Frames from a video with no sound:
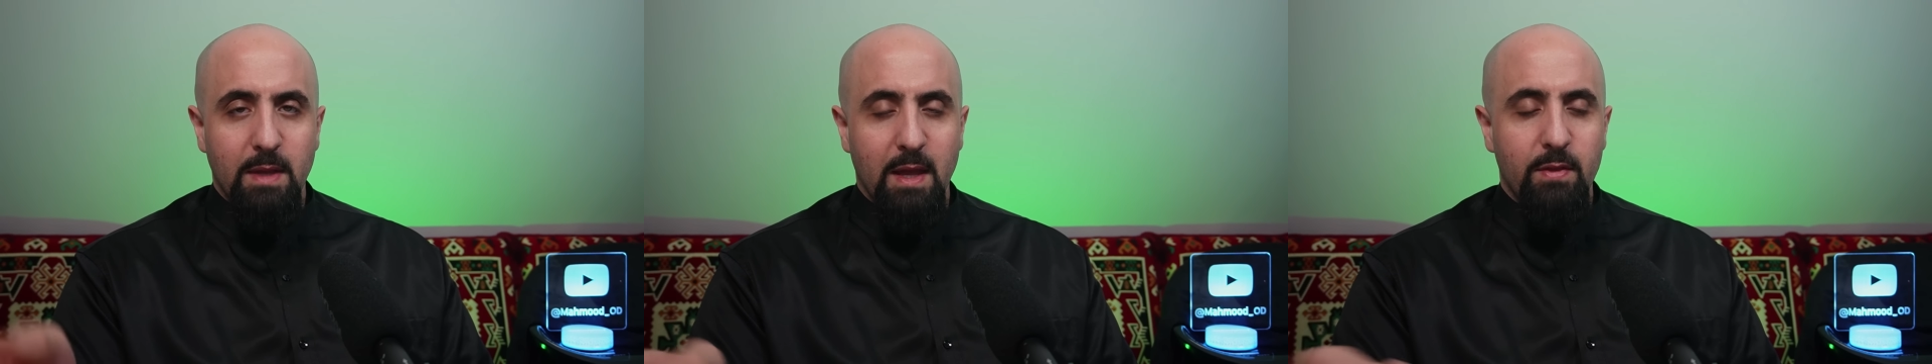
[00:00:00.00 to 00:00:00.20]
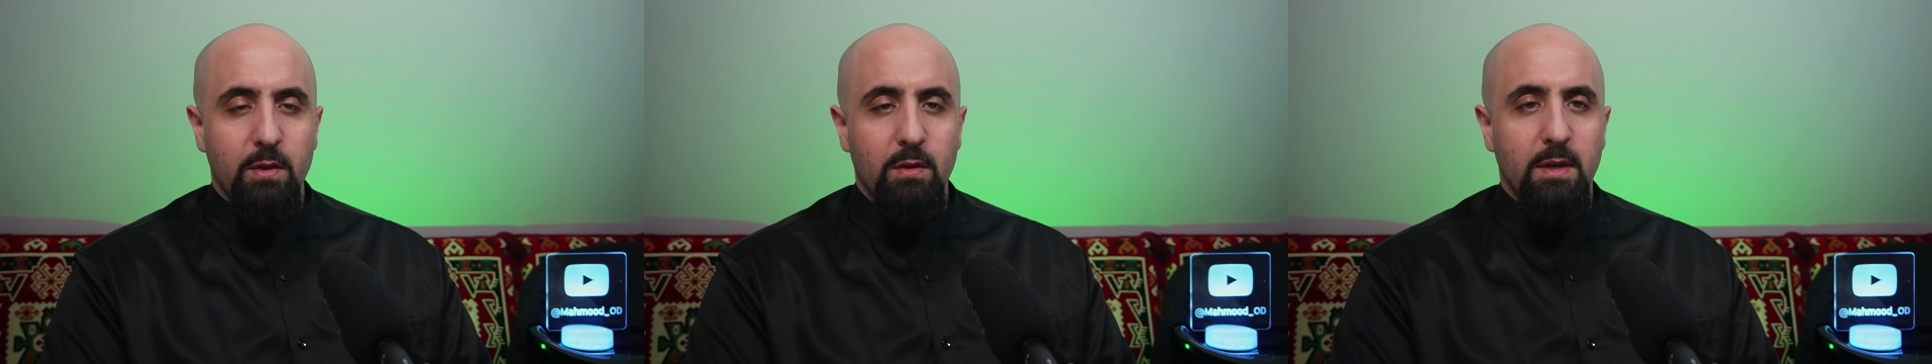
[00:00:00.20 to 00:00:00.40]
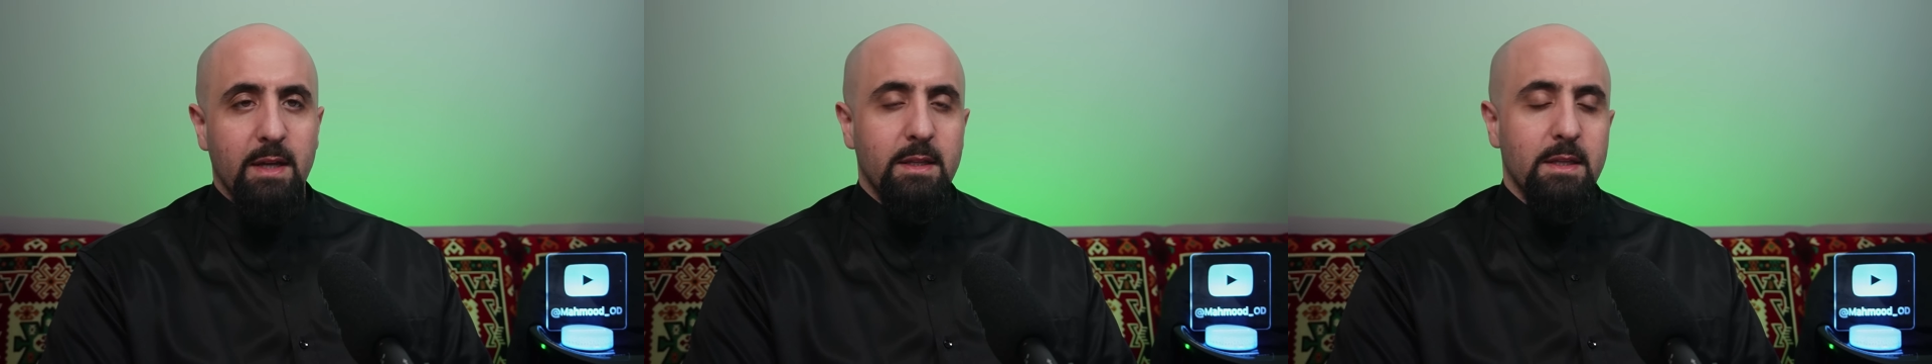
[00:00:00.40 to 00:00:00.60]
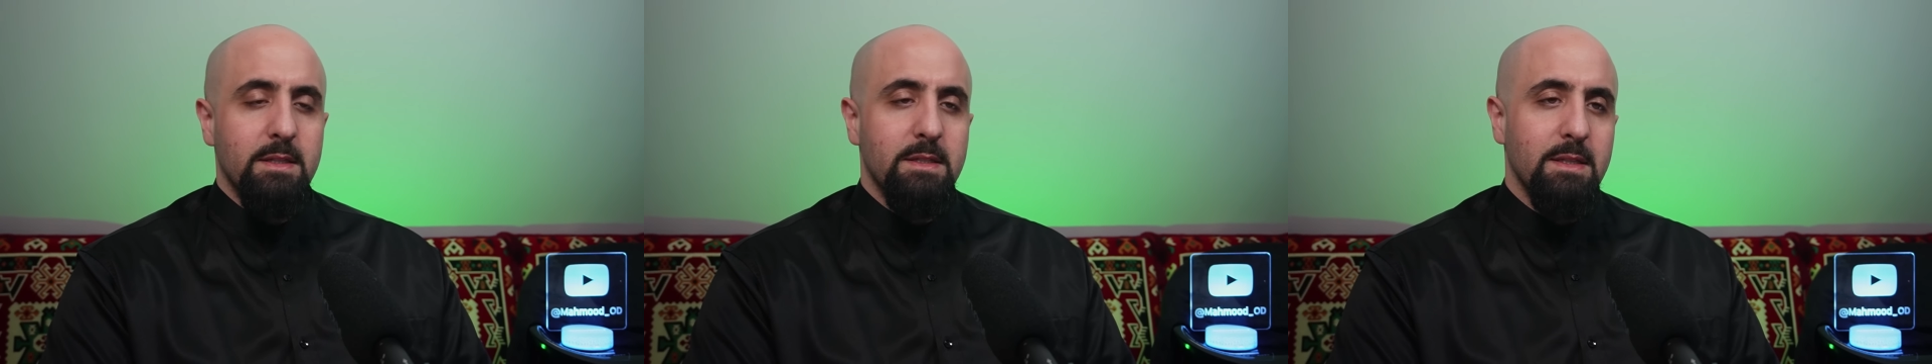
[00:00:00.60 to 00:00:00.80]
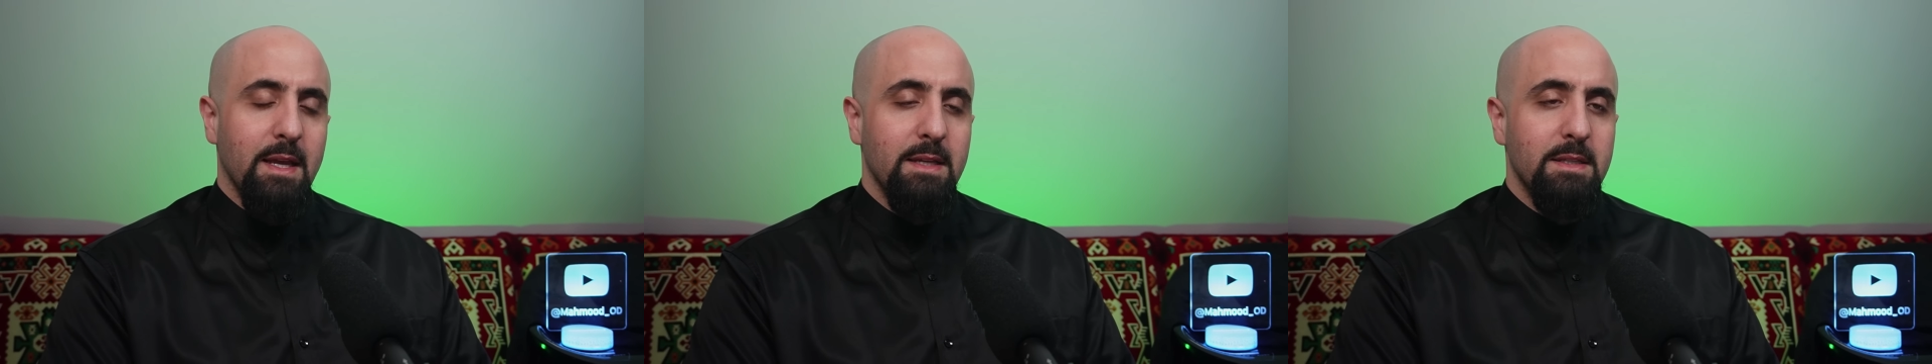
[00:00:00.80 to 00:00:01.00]
and the
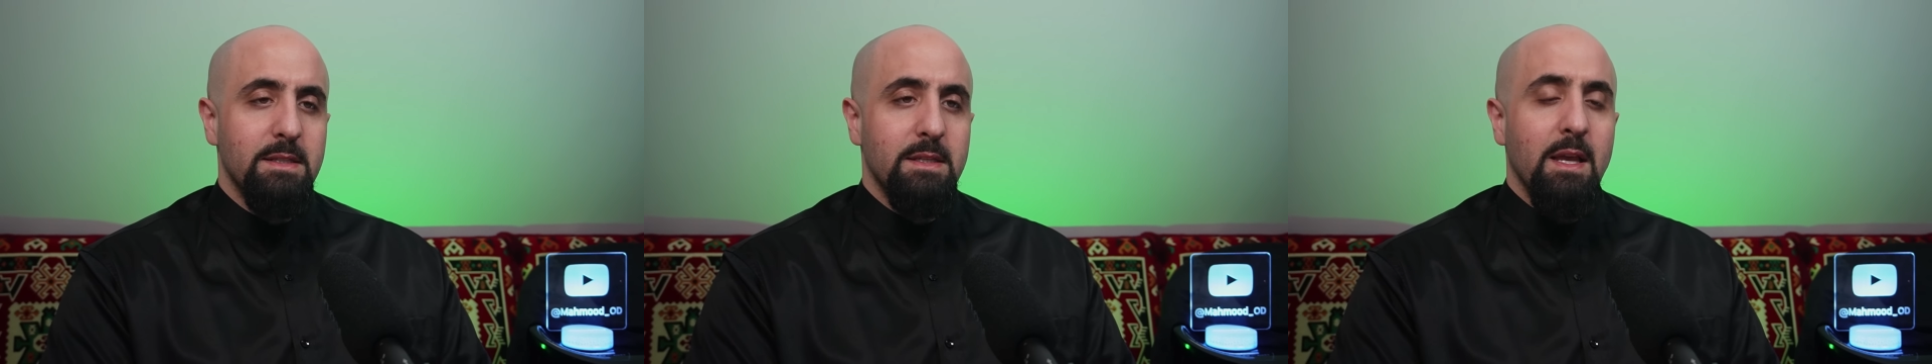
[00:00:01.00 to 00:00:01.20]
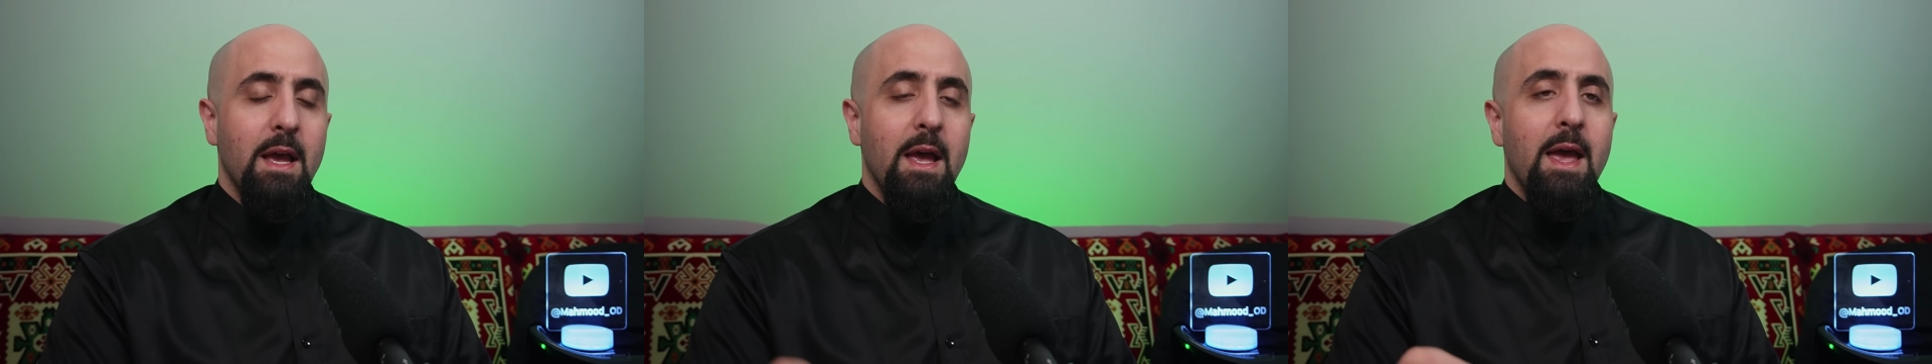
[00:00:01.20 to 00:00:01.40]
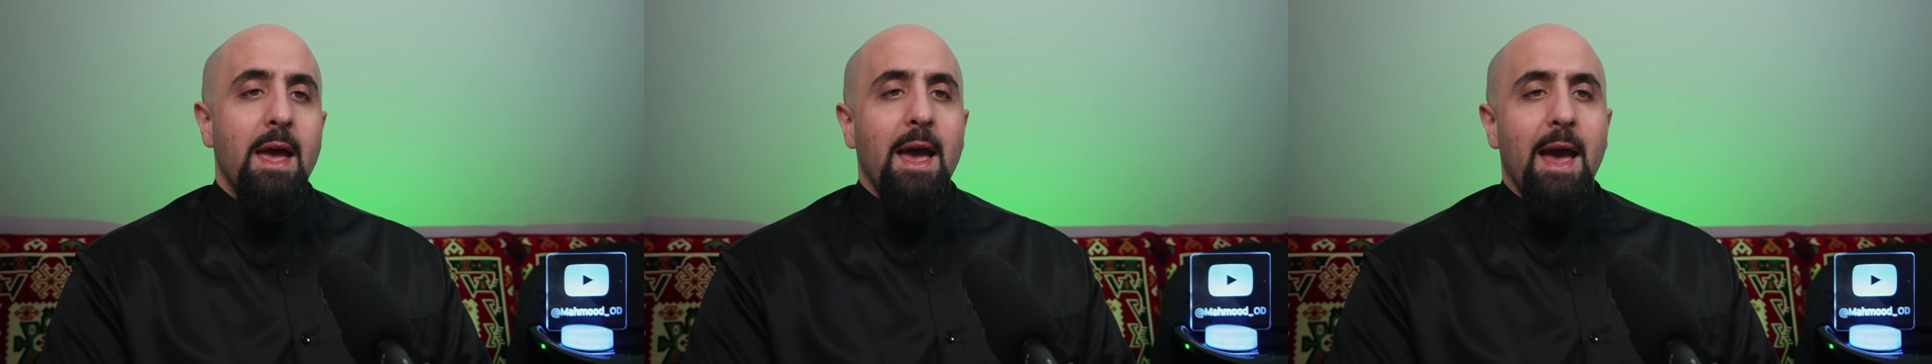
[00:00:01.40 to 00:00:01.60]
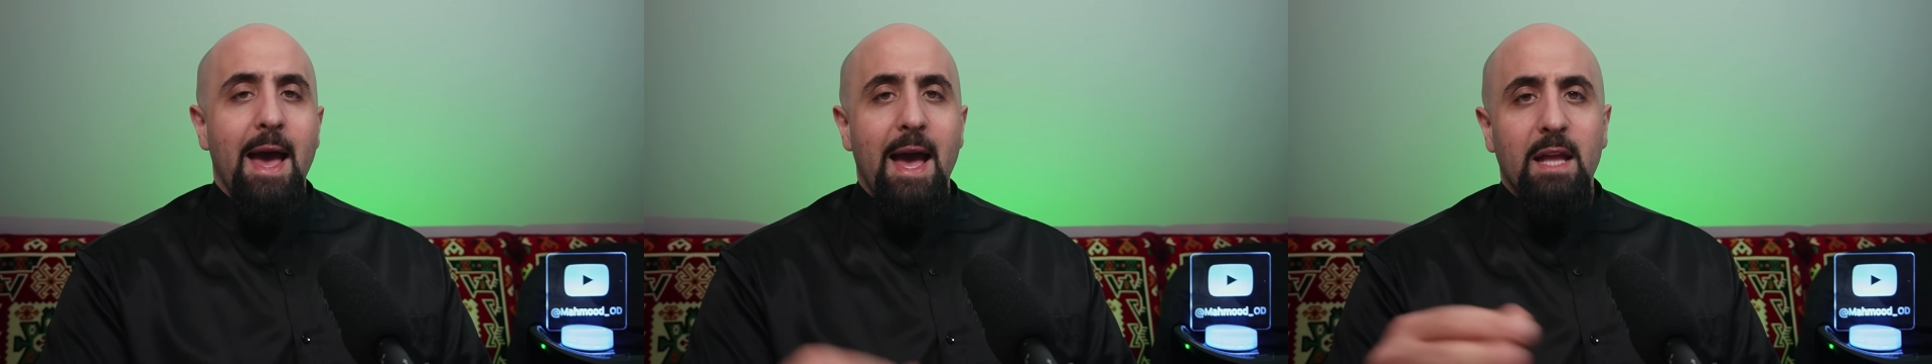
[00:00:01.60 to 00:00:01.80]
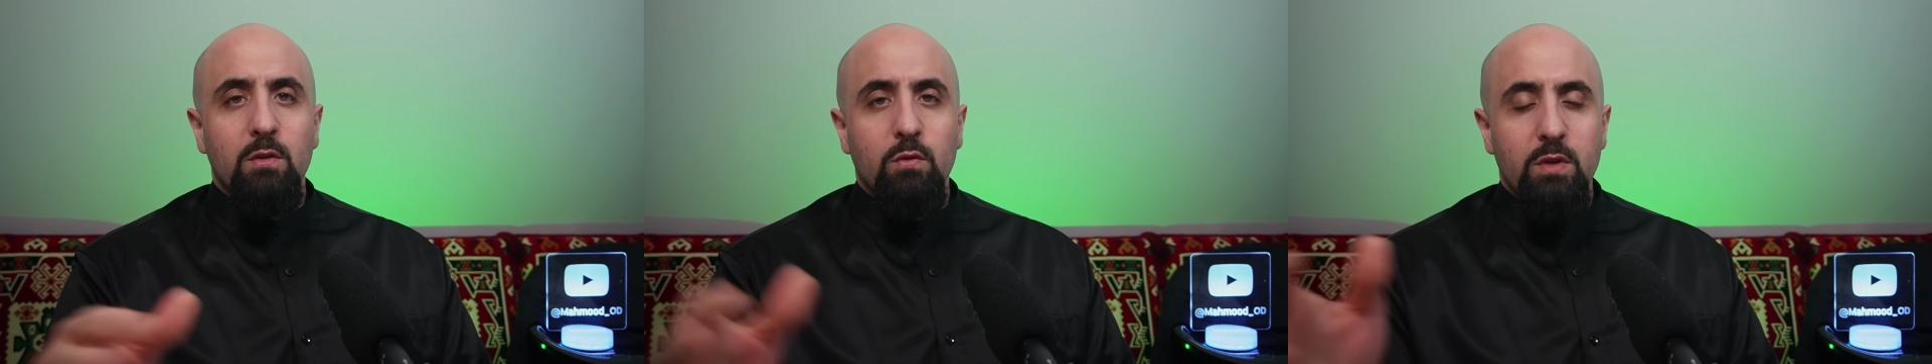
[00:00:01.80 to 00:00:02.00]
United States,
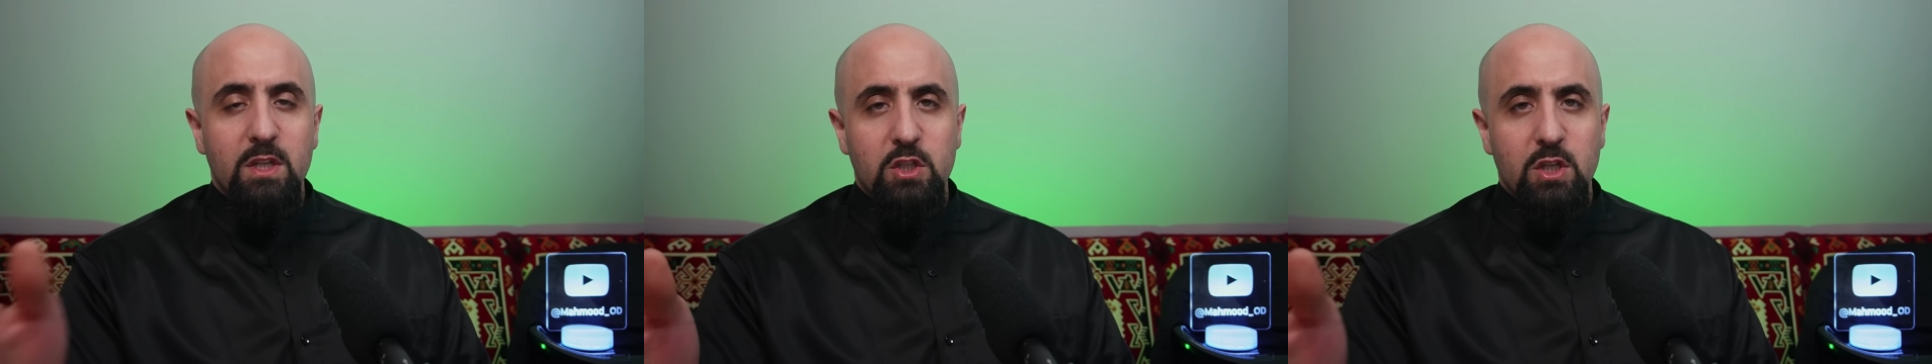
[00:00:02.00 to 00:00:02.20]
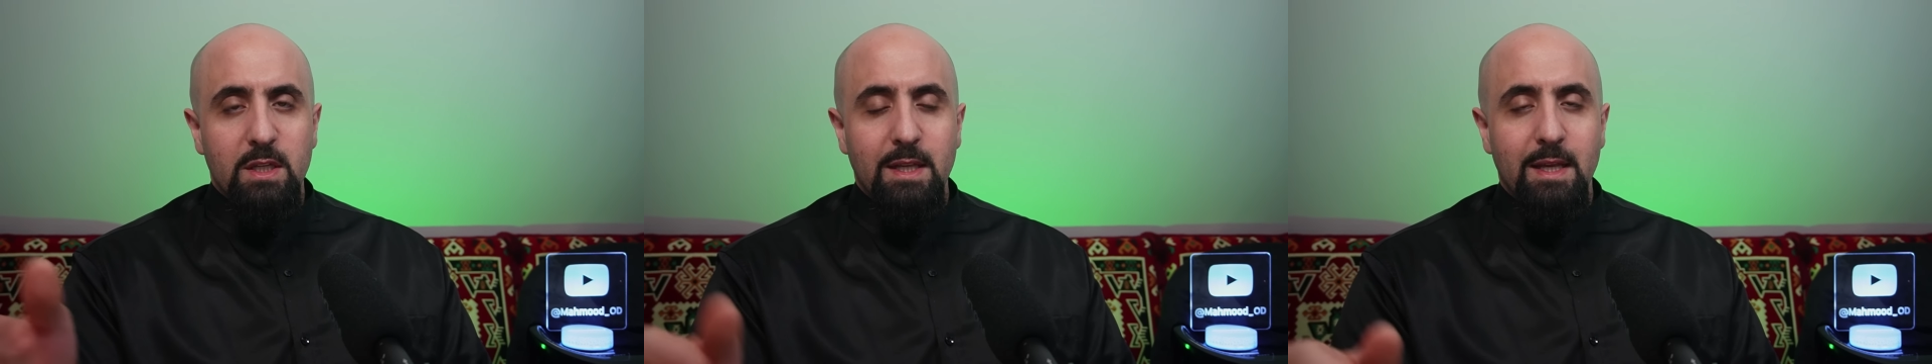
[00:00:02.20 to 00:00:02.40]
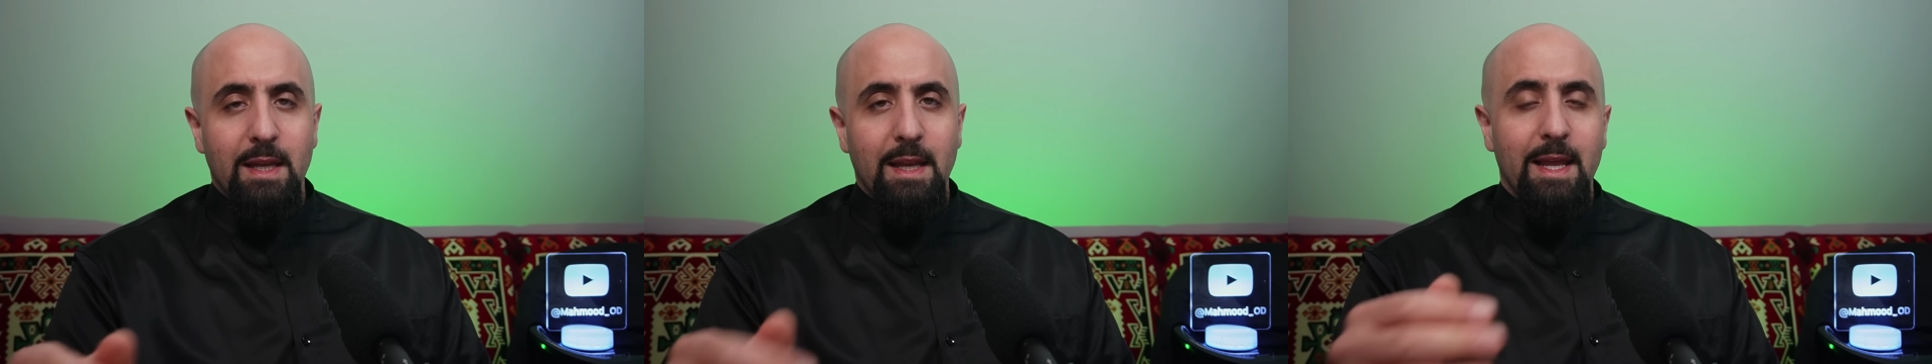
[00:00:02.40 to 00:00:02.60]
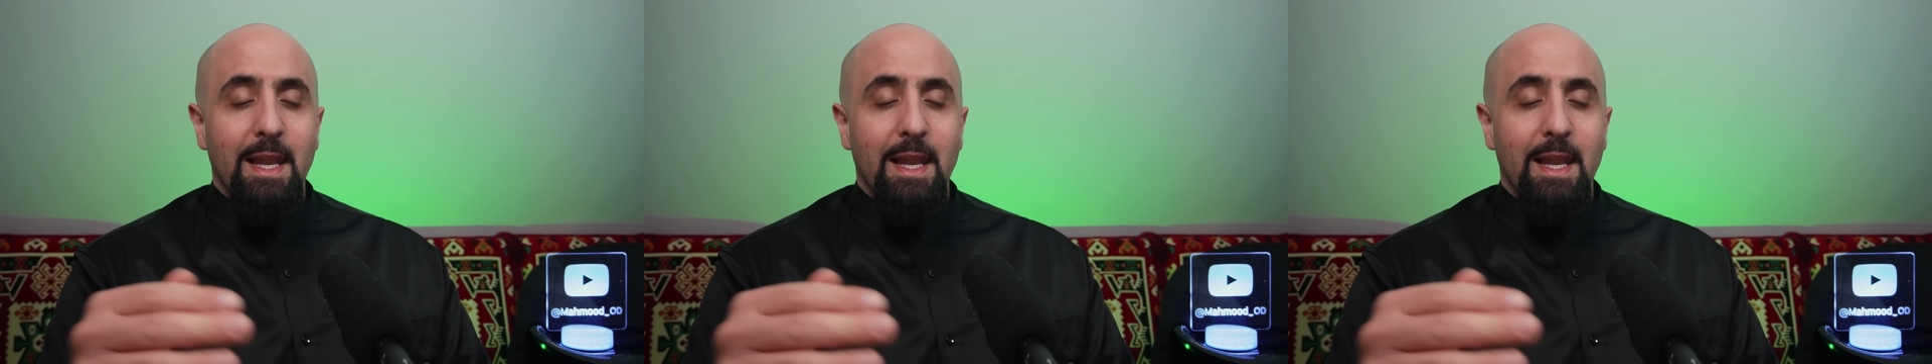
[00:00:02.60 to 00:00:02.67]
and reach a deal.